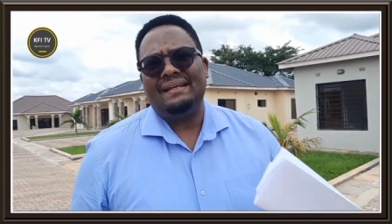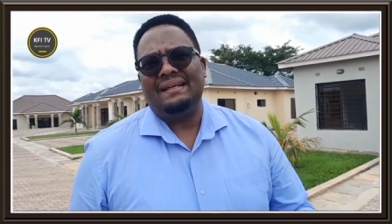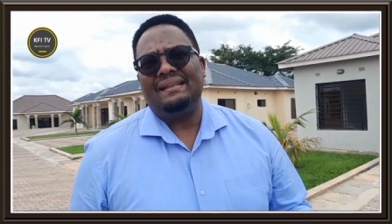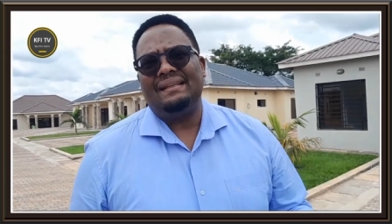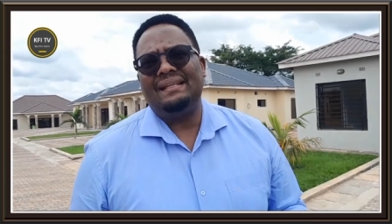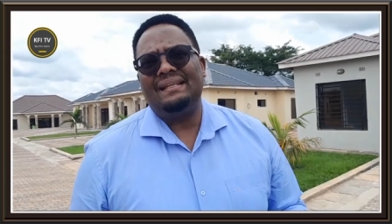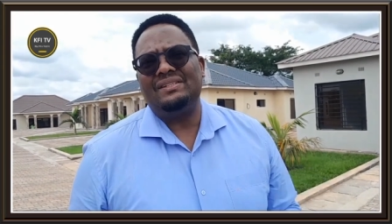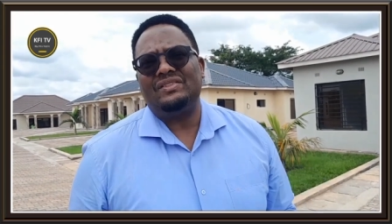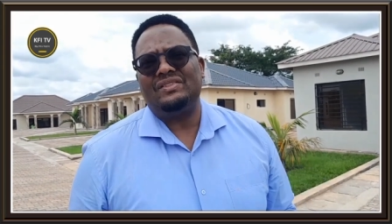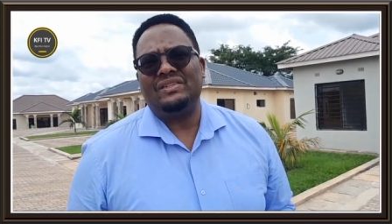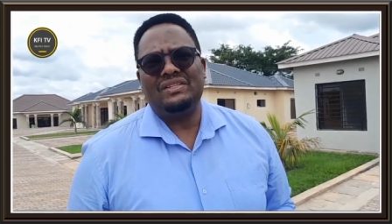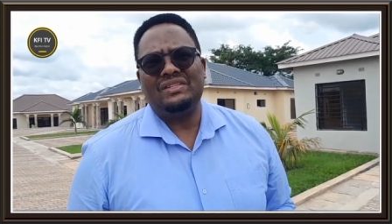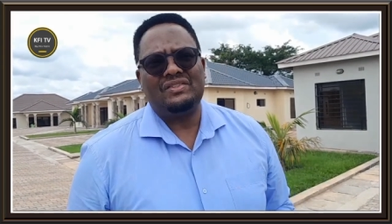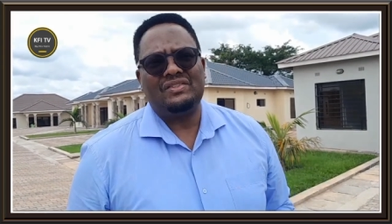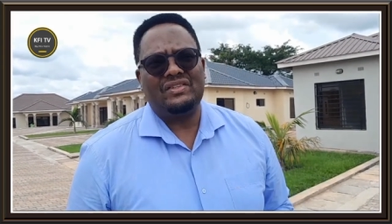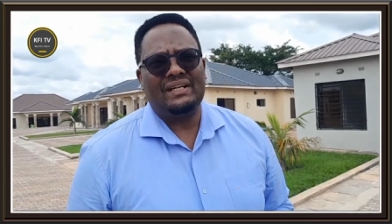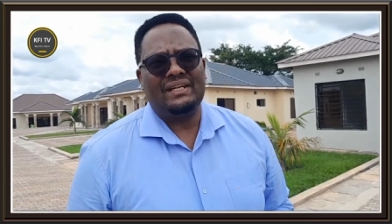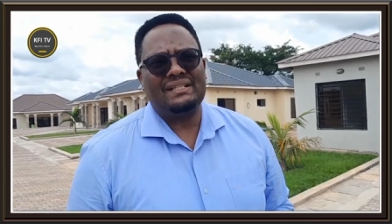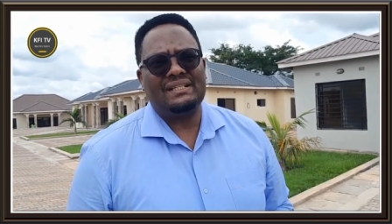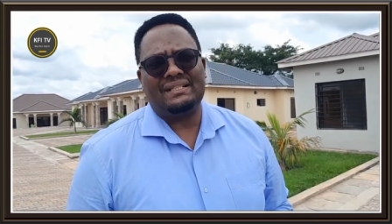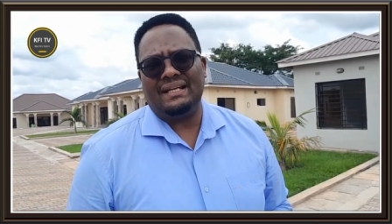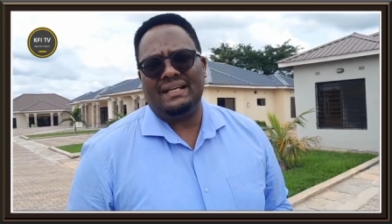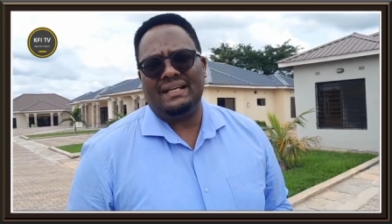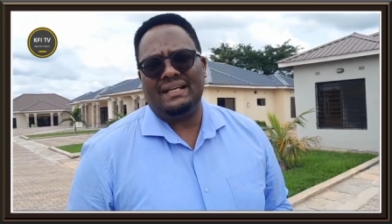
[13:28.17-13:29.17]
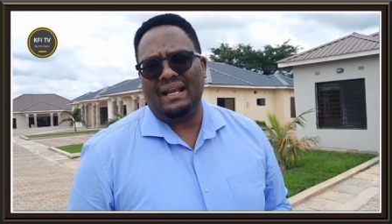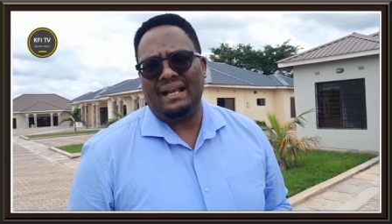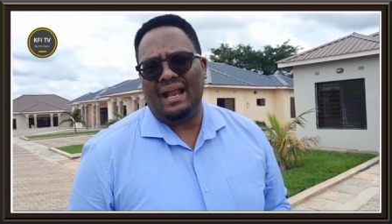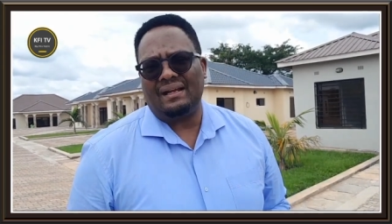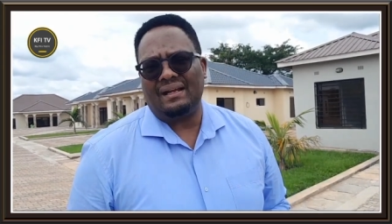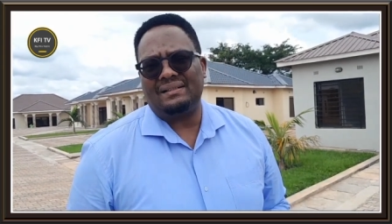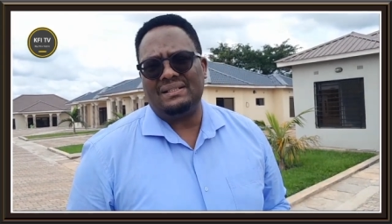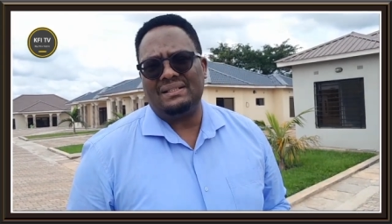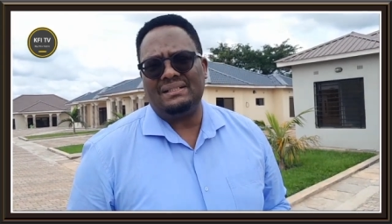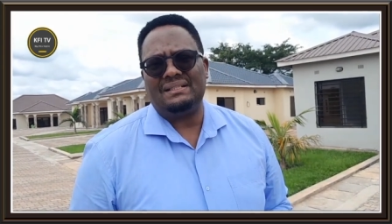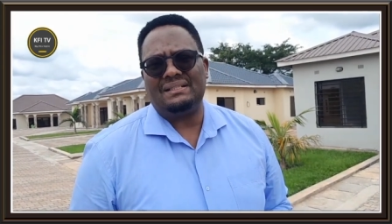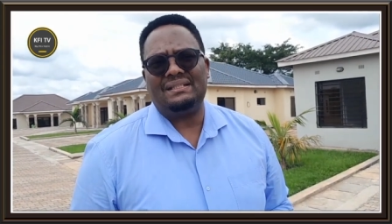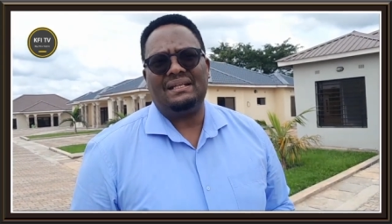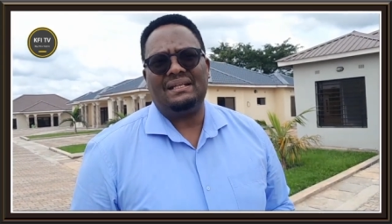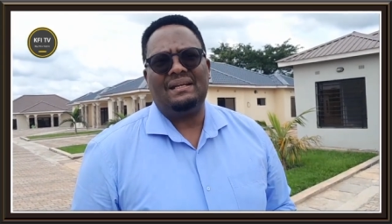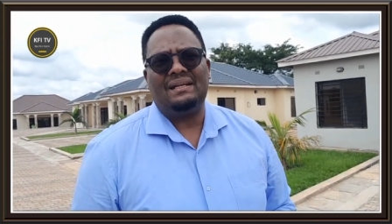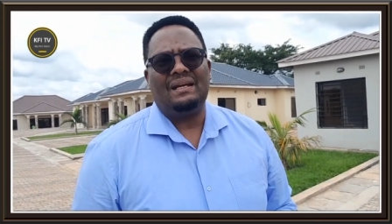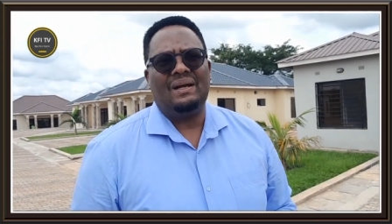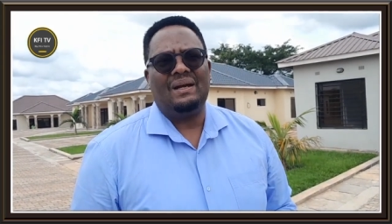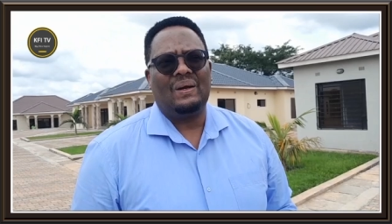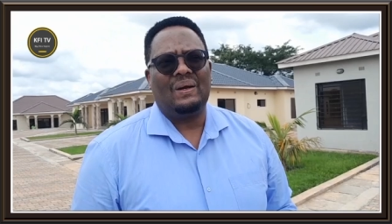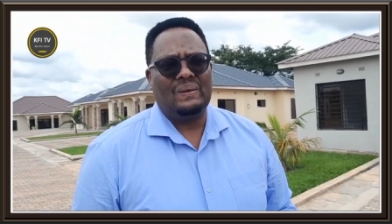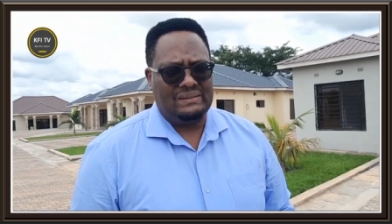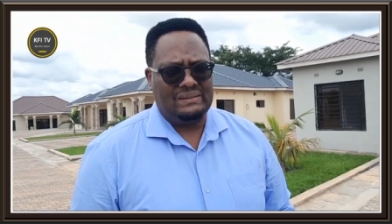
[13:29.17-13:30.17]
this restriction notice
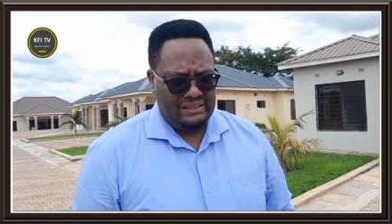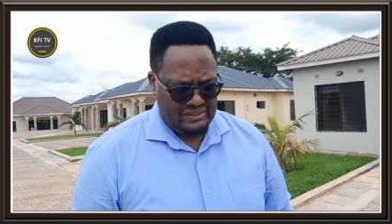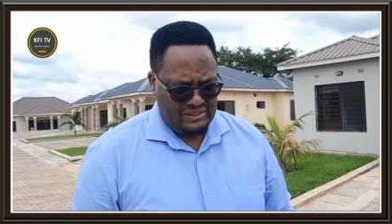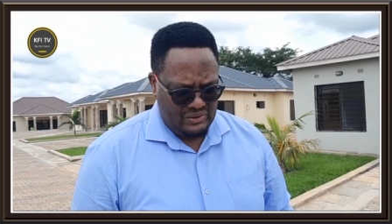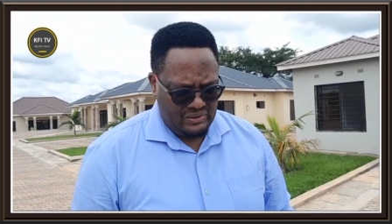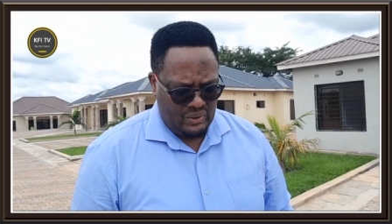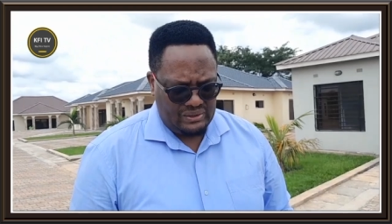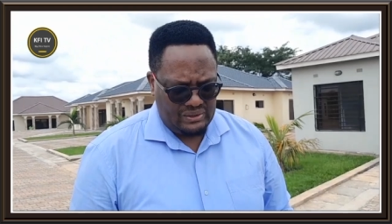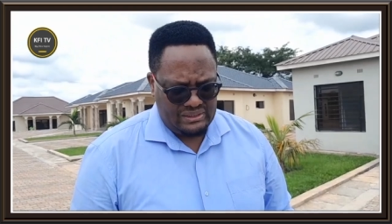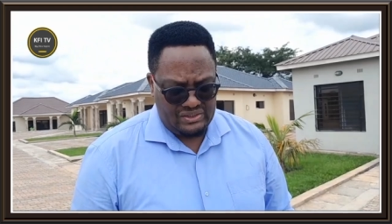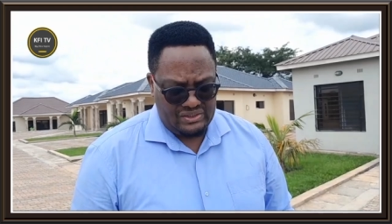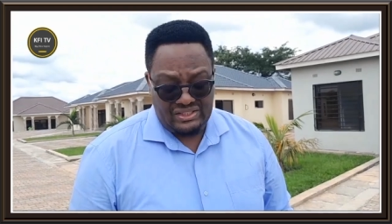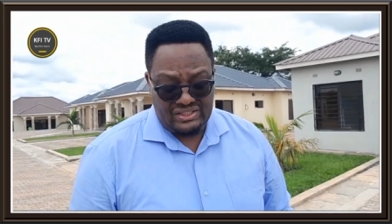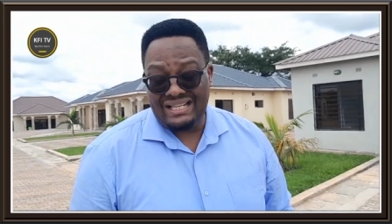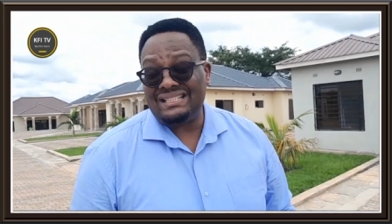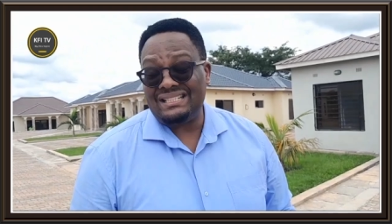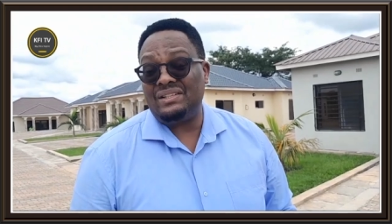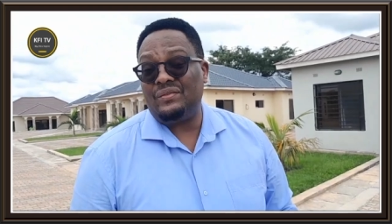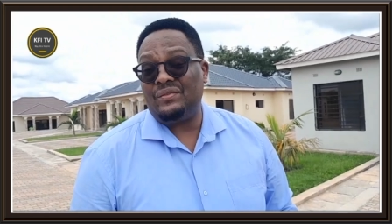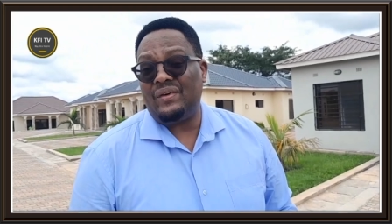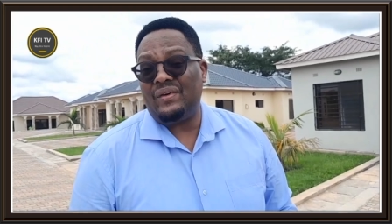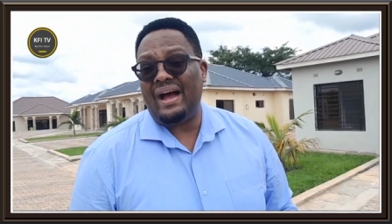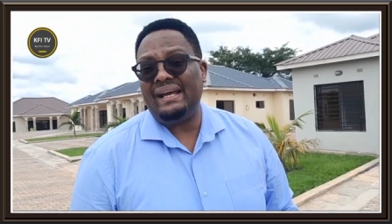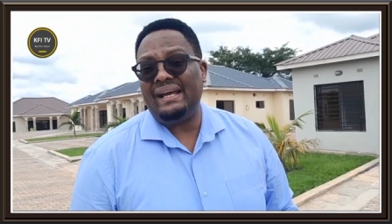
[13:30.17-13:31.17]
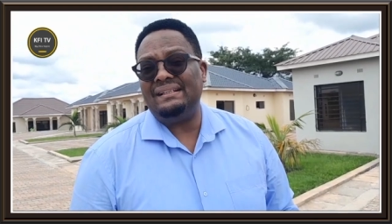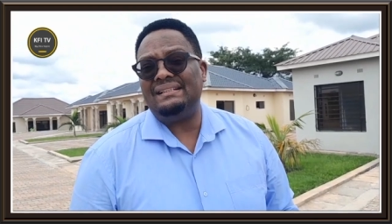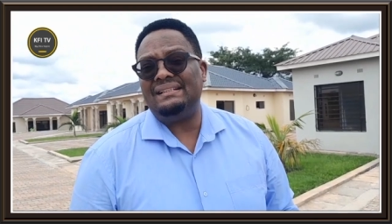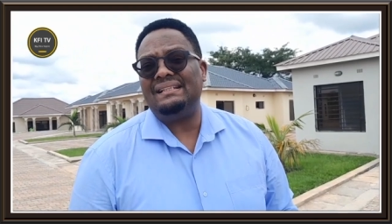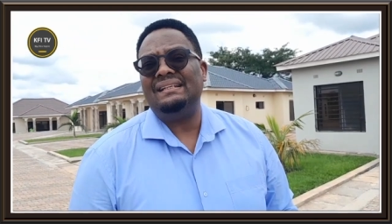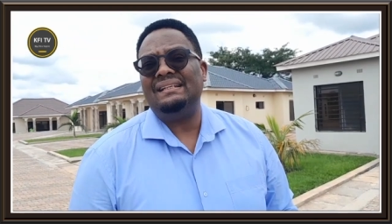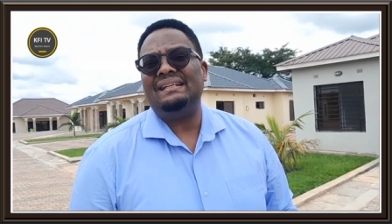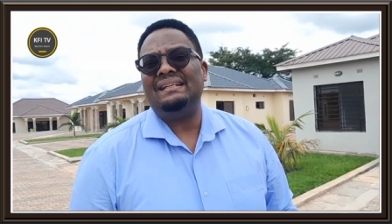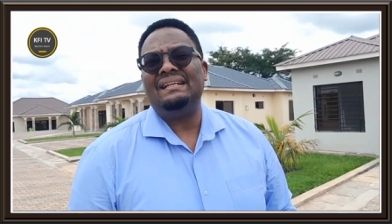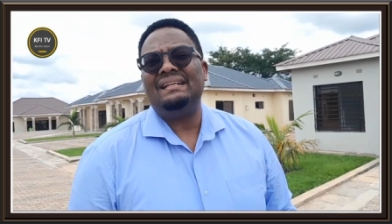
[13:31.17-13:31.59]
because it's not justified.